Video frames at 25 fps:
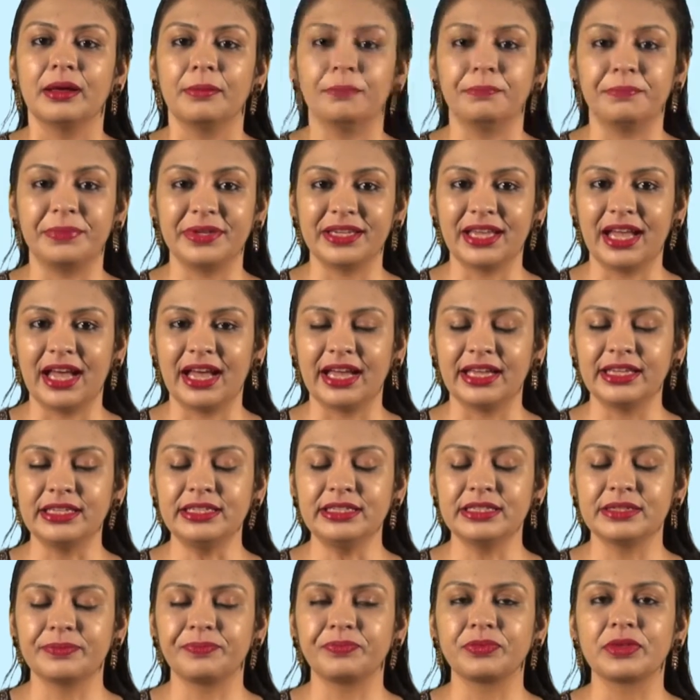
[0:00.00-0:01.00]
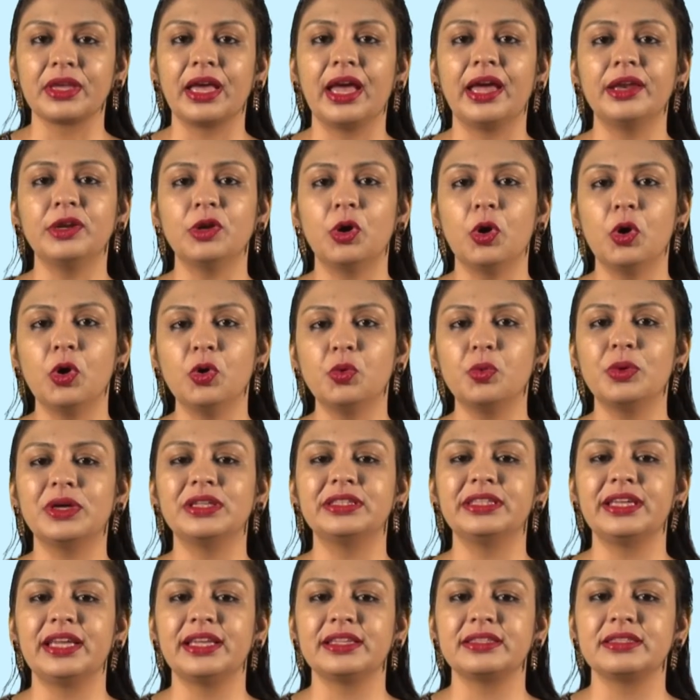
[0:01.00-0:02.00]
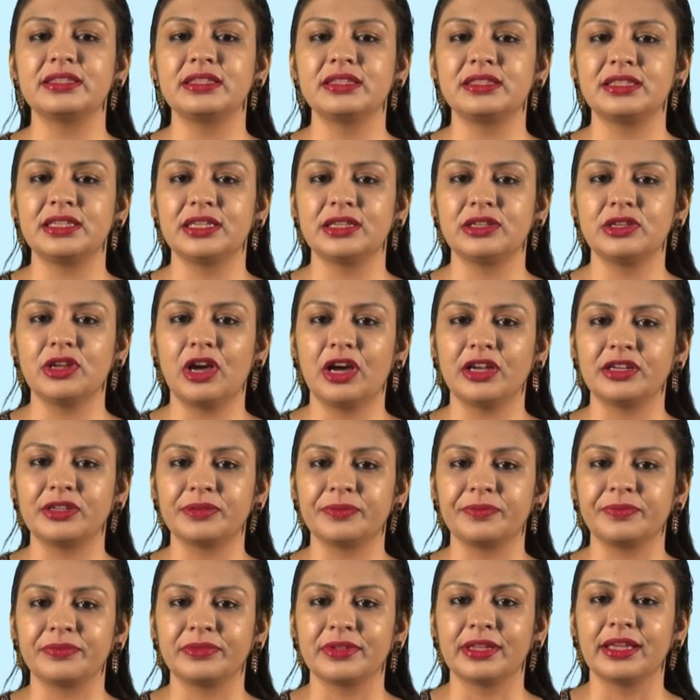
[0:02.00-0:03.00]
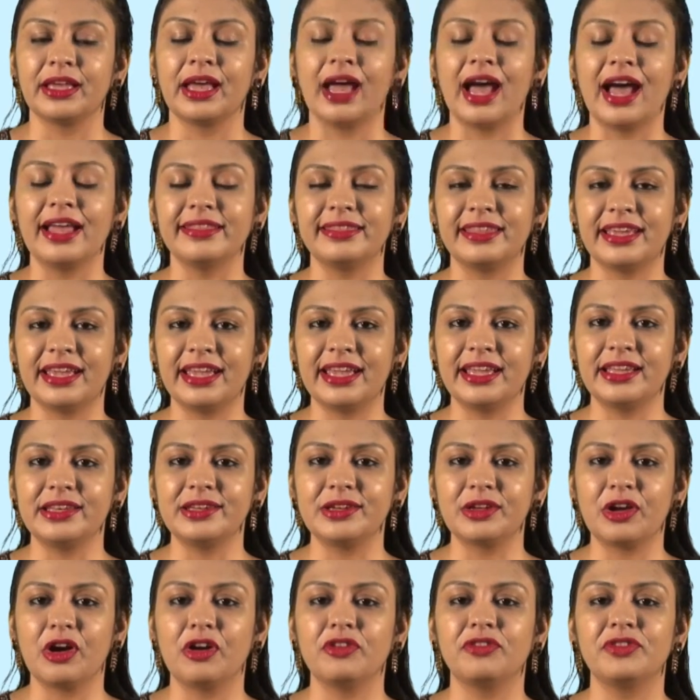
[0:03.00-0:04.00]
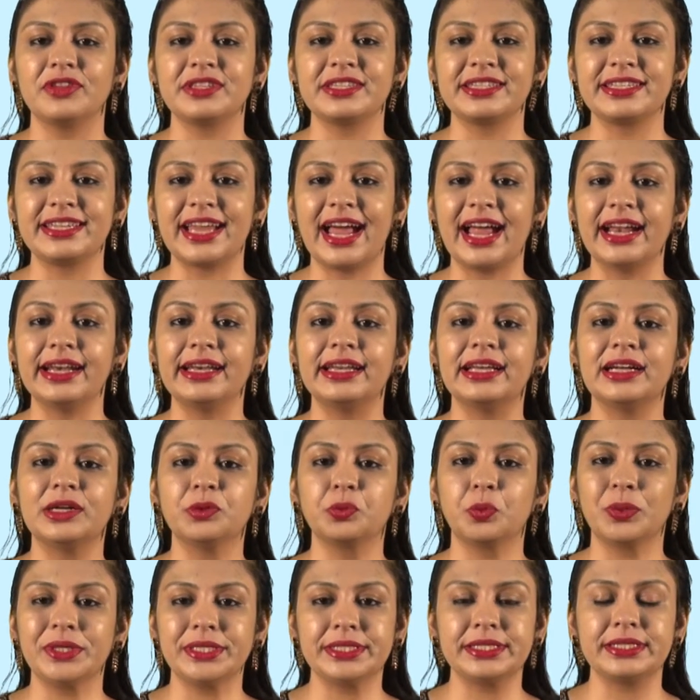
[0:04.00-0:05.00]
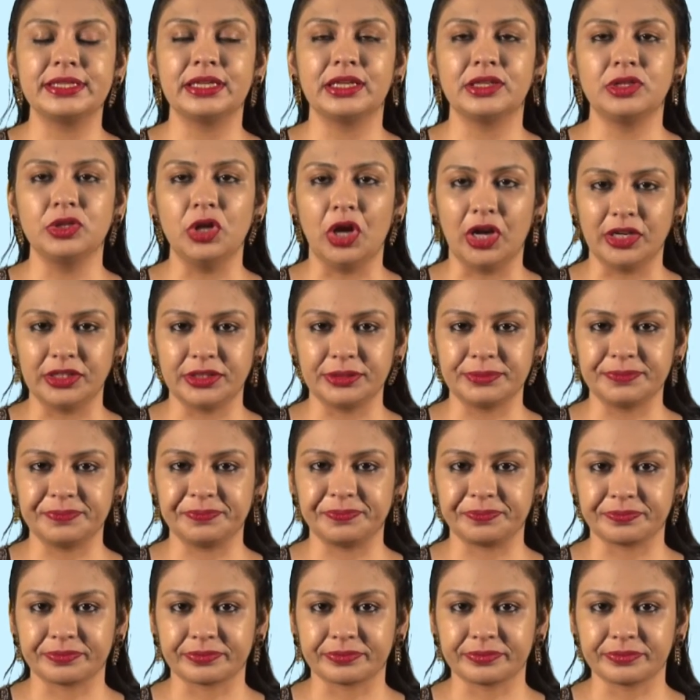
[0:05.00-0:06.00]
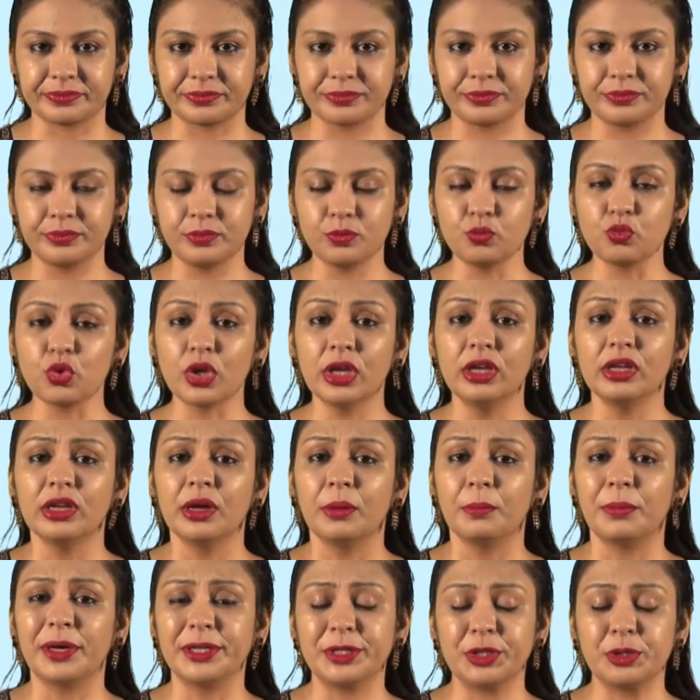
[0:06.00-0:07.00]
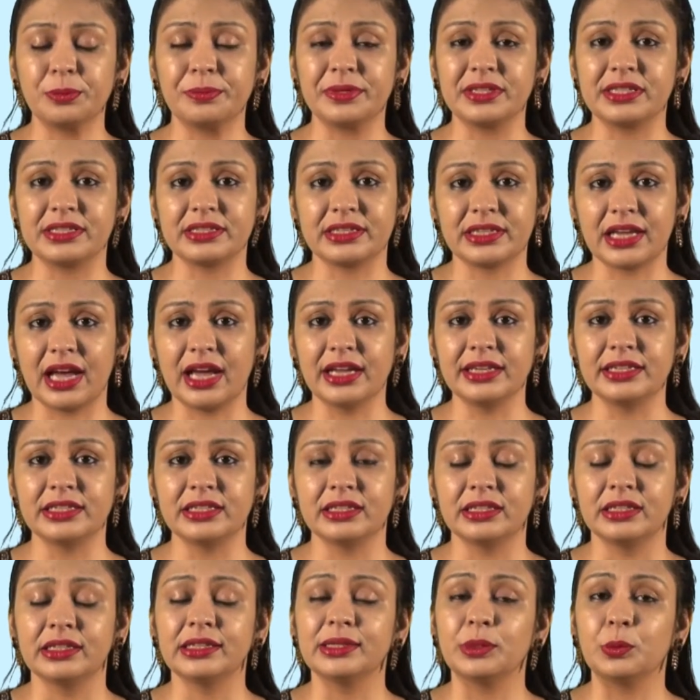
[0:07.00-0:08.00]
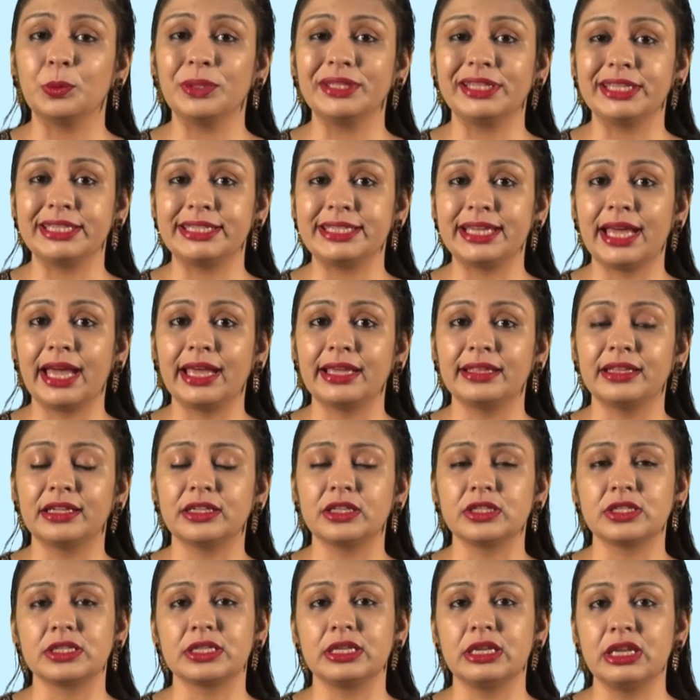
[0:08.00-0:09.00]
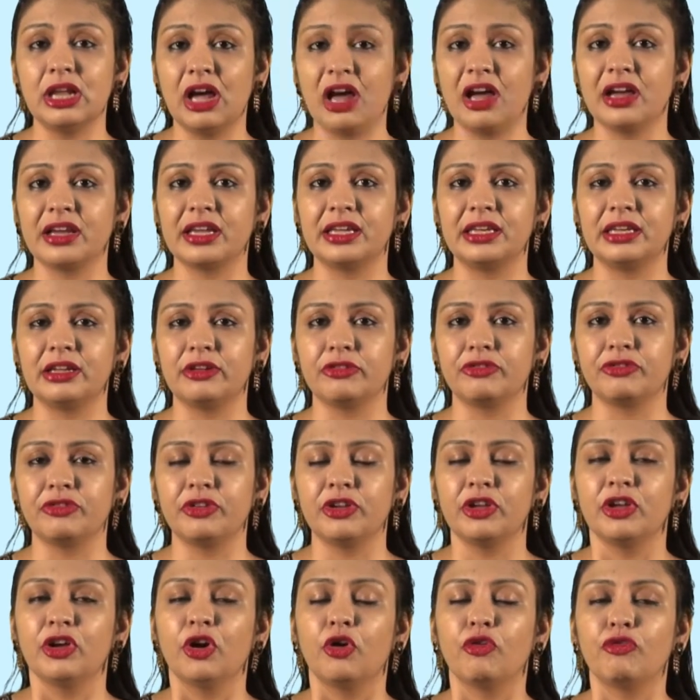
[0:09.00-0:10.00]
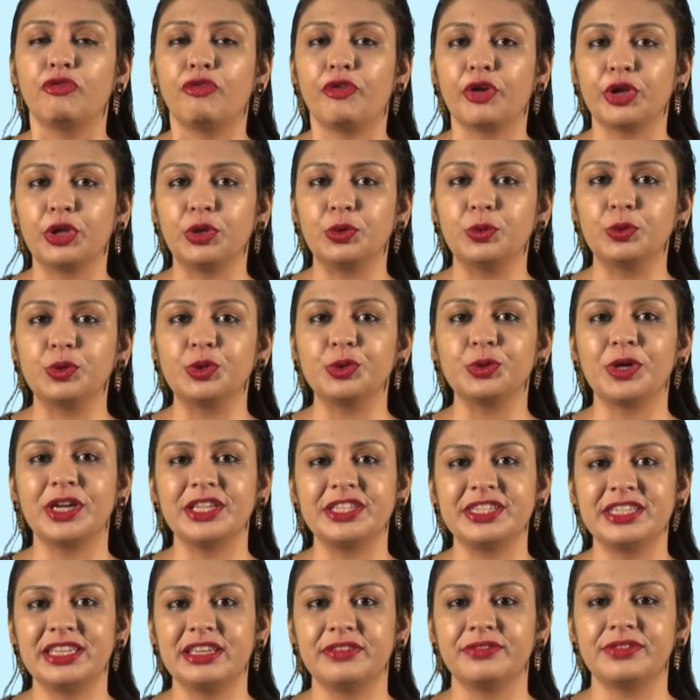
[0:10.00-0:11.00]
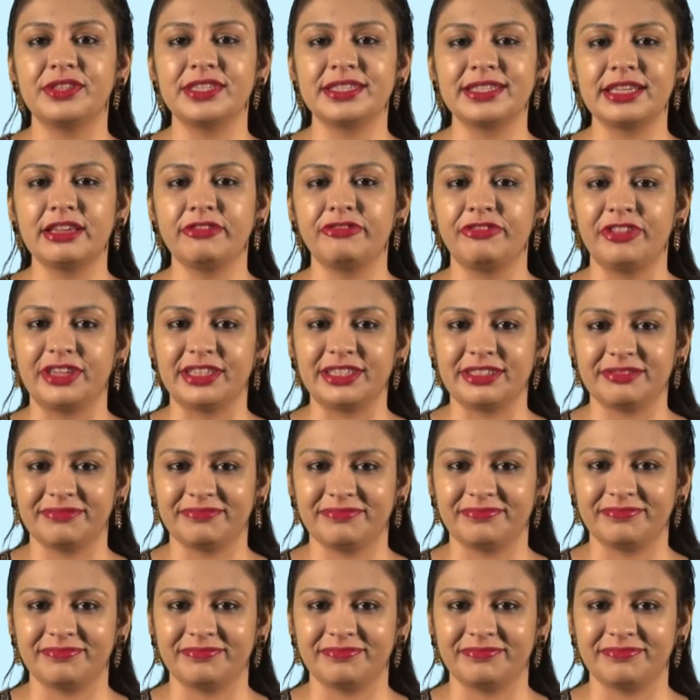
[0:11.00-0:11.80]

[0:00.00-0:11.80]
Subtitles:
behind and over the existing knot at the end of a standard Windsor knot. But you must start with a tie that is long enough for you to achieve this effect.